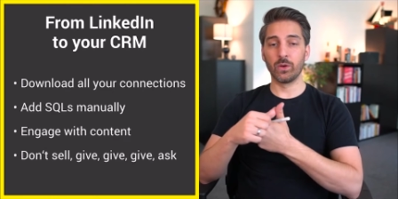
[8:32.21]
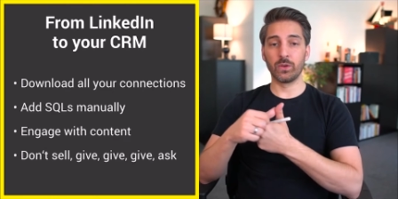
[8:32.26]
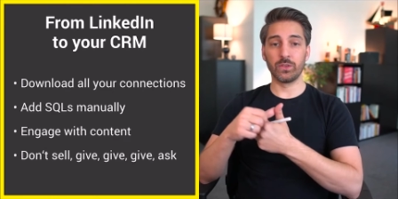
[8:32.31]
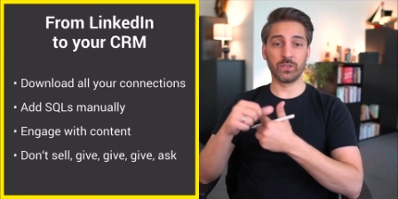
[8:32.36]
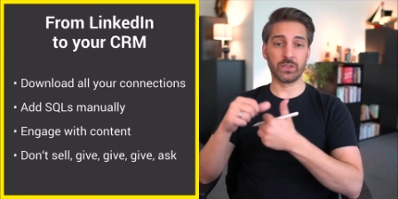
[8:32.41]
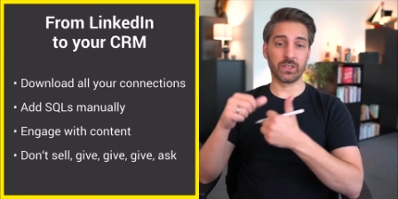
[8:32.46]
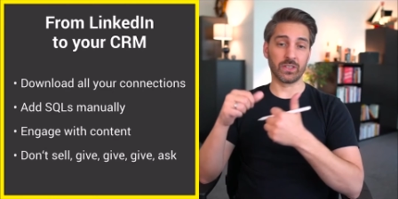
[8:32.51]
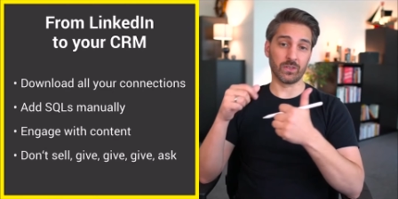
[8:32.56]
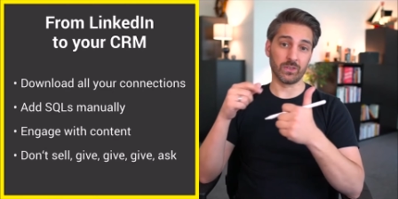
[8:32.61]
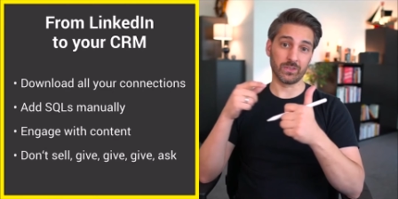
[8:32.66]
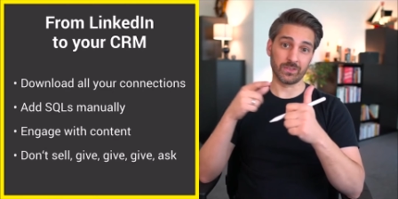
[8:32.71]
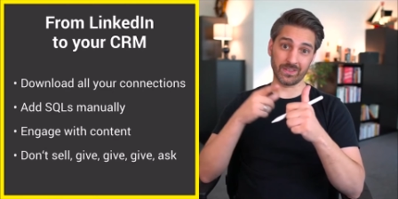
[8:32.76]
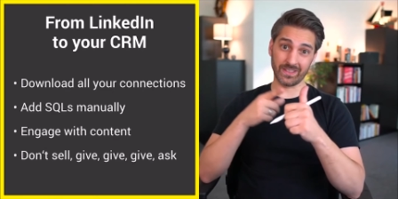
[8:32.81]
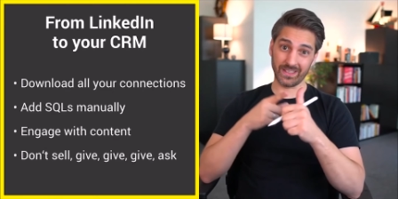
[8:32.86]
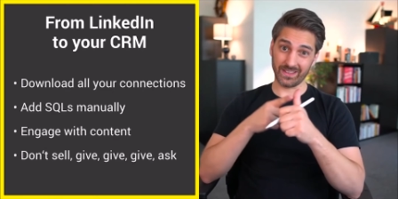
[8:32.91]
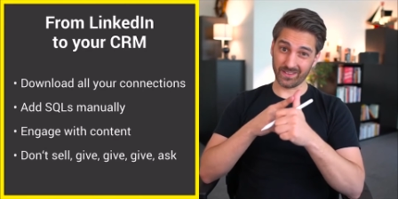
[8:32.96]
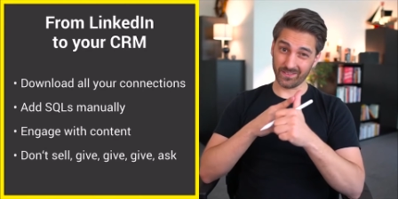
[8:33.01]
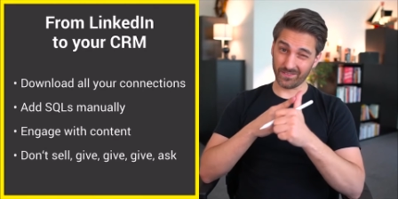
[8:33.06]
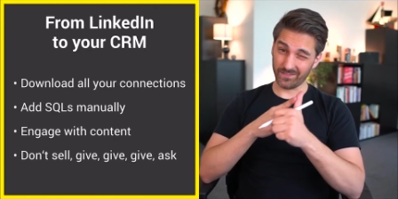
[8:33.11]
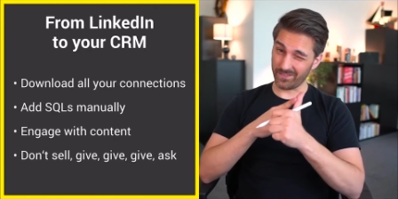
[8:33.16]
You can also
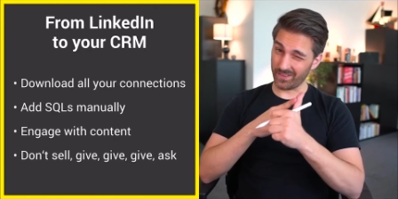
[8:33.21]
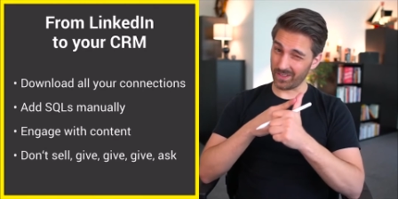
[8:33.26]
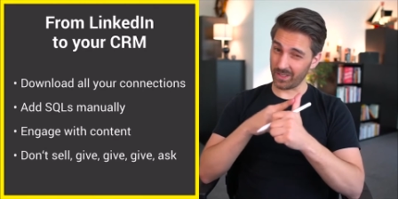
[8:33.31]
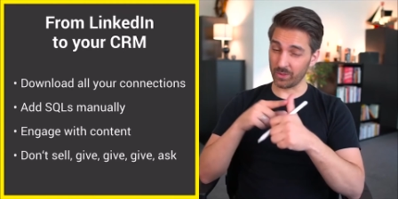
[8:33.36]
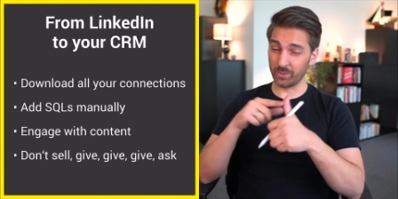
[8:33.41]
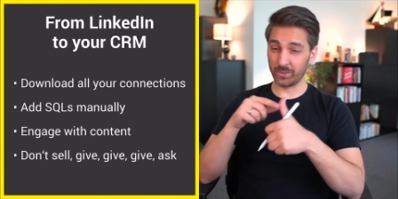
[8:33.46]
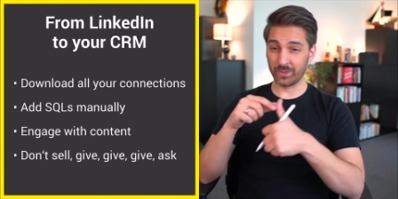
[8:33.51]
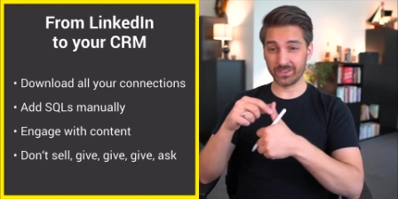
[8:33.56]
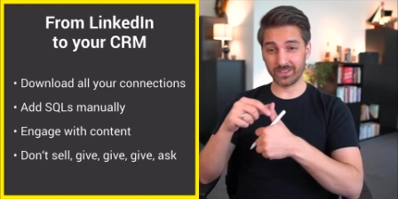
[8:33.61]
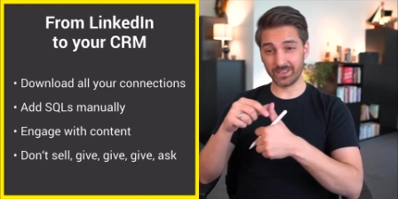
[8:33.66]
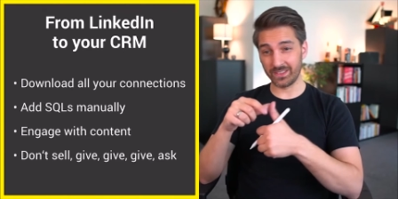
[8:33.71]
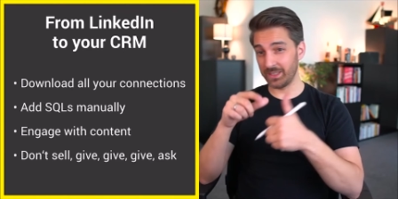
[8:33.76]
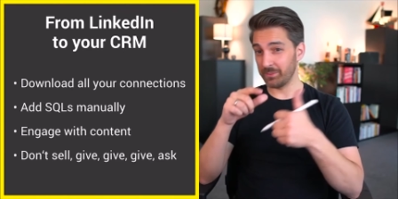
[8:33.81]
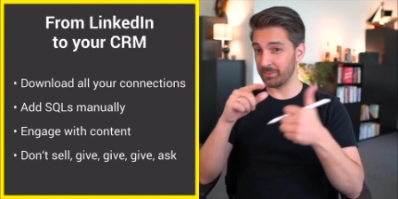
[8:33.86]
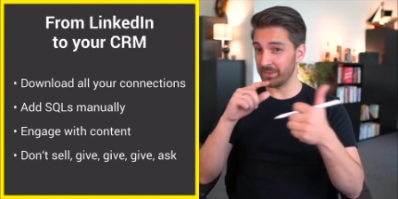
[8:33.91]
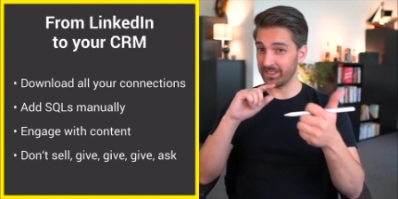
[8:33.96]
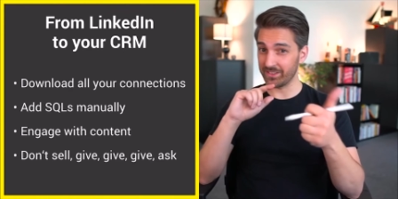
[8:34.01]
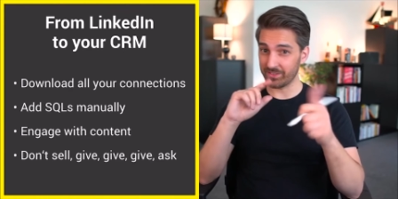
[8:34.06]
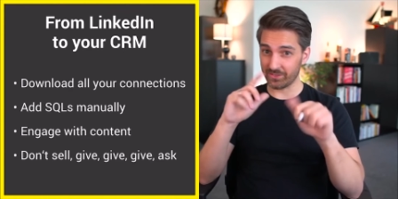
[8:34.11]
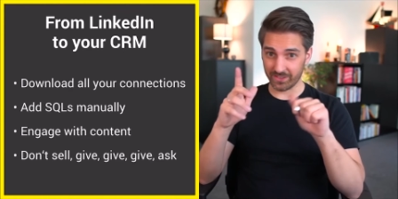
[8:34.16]
get the followers and
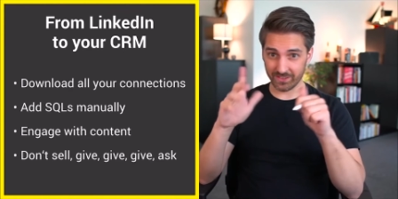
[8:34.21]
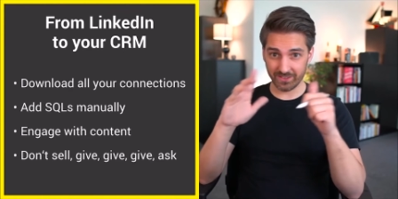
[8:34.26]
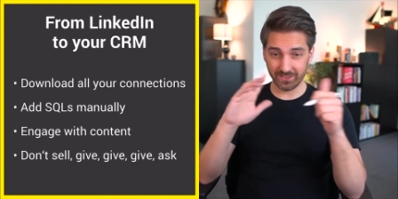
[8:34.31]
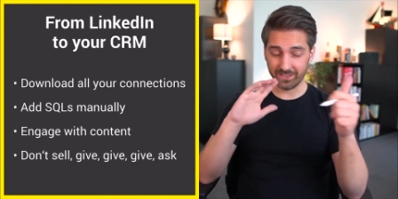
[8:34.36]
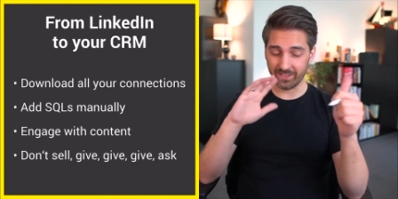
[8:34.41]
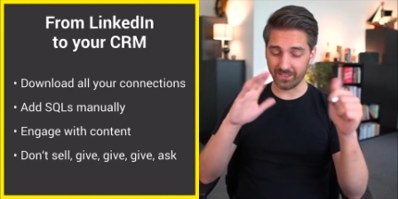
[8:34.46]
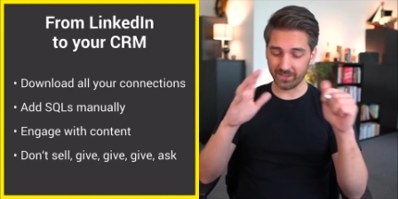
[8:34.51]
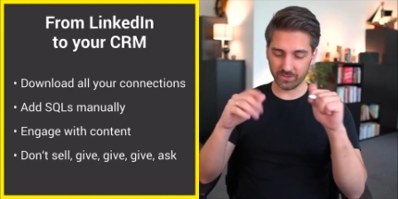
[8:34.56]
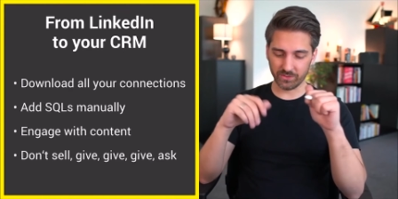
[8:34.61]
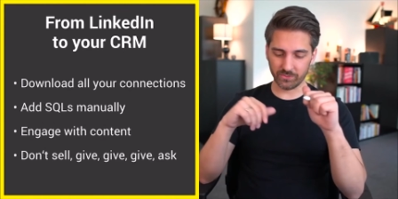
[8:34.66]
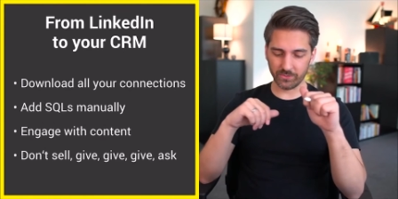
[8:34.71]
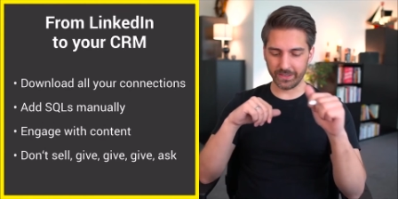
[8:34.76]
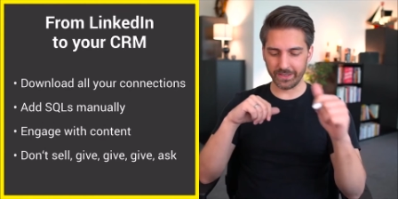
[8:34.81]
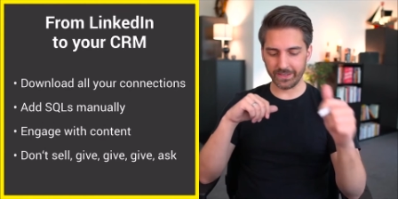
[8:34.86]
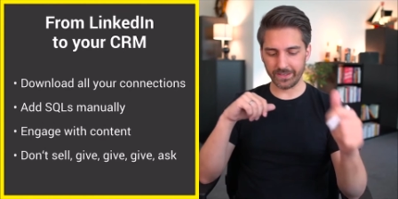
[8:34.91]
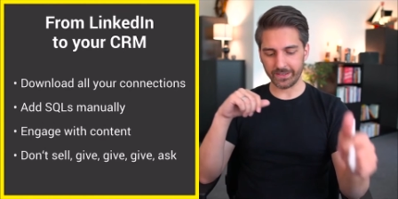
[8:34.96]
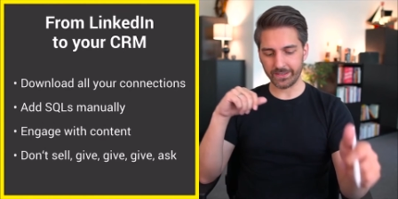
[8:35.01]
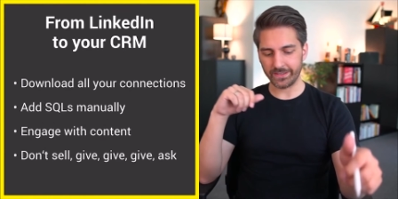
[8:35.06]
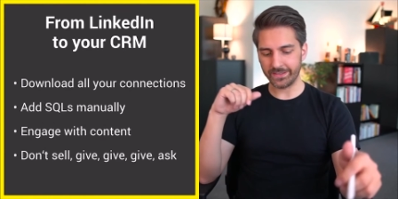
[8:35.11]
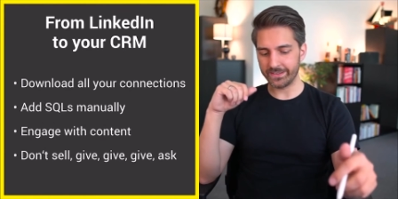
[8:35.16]
email addresses there. It's
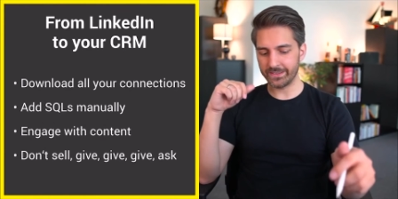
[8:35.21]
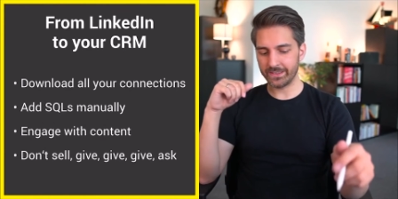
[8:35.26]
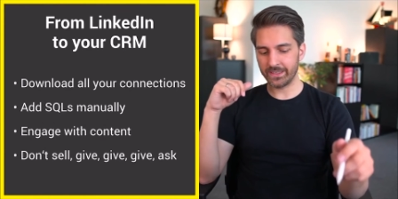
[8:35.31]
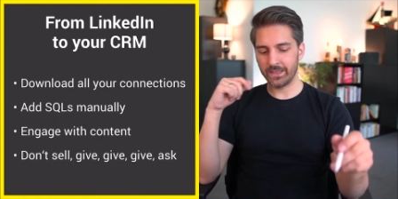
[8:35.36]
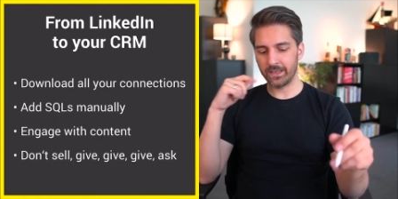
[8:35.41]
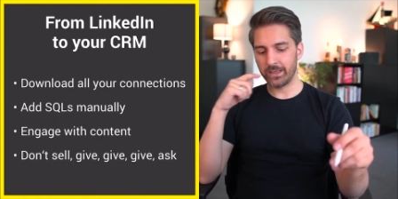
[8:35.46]
really nice.